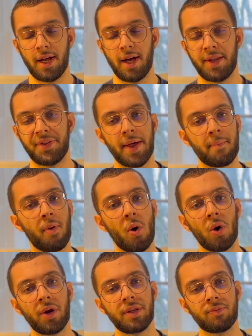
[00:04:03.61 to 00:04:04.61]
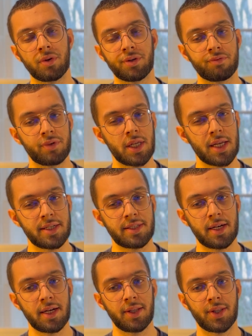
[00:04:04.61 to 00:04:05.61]
At that point, when you realize
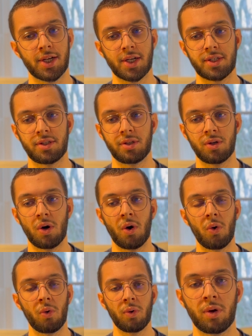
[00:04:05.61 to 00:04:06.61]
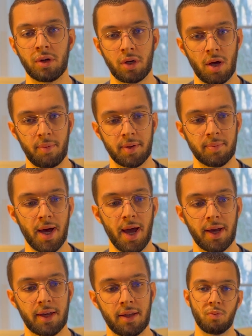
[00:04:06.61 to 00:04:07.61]
that, there is no coming
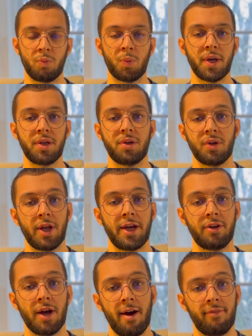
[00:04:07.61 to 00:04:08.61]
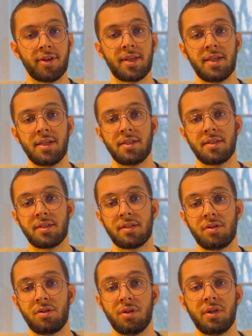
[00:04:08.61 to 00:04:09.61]
back. When you know that you have the keys,
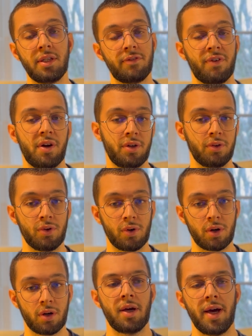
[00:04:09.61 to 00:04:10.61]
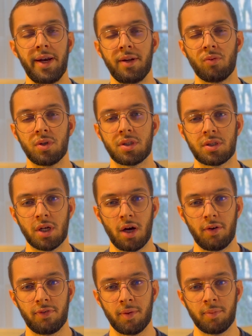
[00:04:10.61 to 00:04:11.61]
you need to find the door. And it was
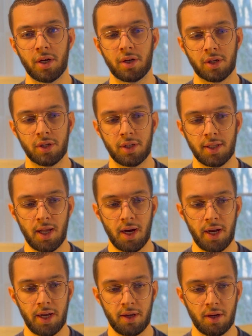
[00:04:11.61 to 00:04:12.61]
tough, I'm not gonna lie.